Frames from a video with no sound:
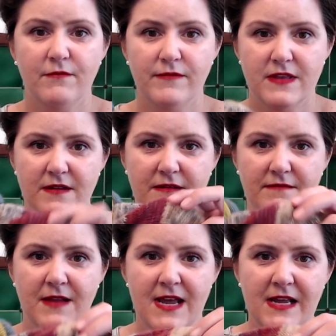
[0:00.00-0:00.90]
the
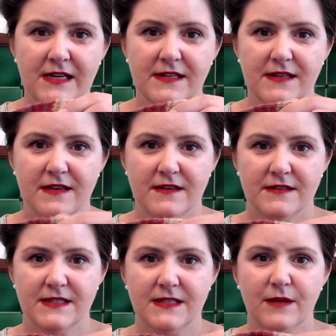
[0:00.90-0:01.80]
the
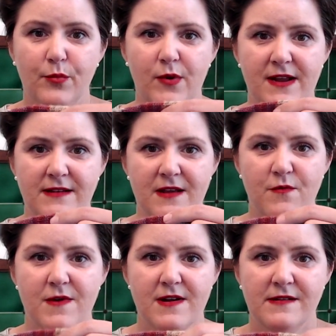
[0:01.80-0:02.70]
slip one, knit
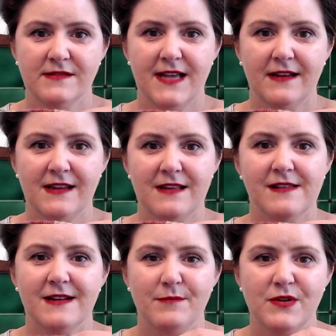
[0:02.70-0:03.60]
one technique that
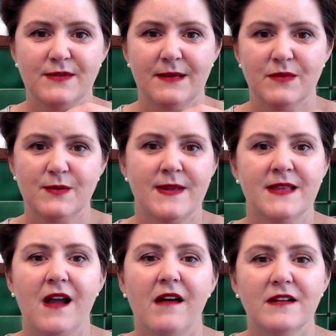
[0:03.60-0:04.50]
I'm using between the
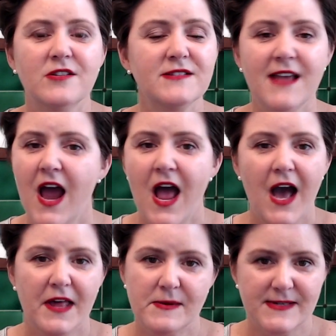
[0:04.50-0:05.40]
colors.
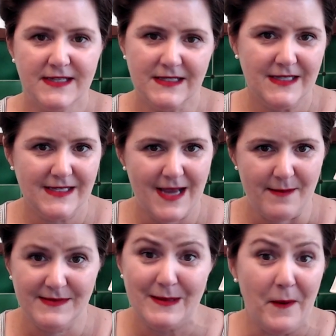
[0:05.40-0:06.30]
Otherwise, it's the same.
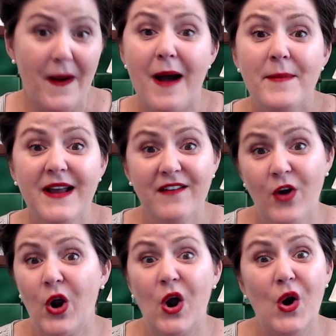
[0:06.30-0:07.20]
So I'm going to give
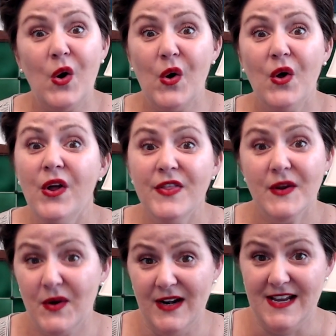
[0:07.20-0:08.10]
her all the
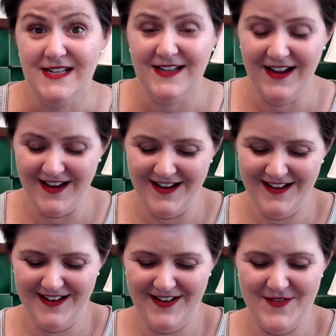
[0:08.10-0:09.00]
credit.
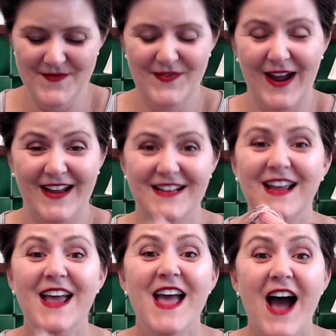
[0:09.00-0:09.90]
But
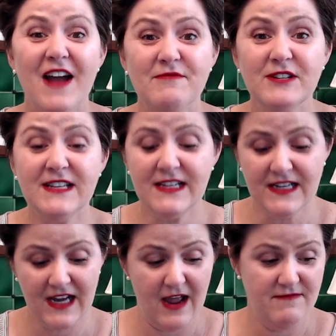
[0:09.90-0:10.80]

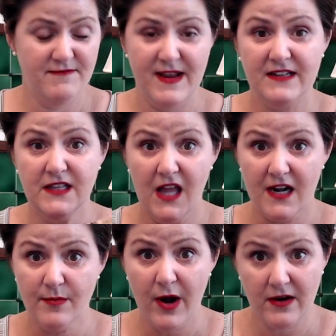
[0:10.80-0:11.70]
I've made a lot
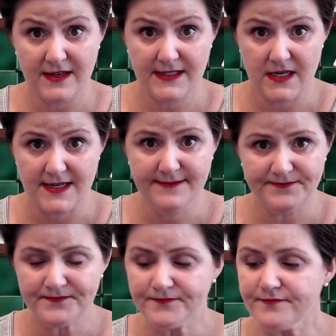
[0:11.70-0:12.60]
of progress on it.
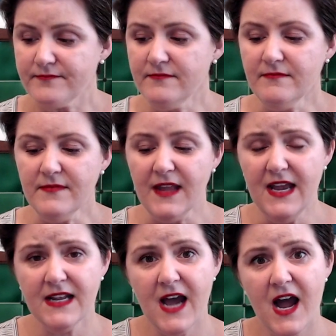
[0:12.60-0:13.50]

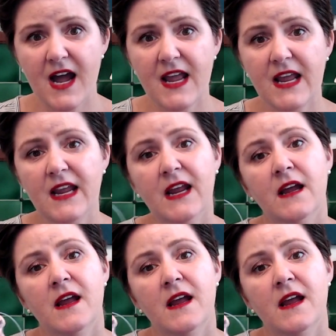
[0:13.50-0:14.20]
And I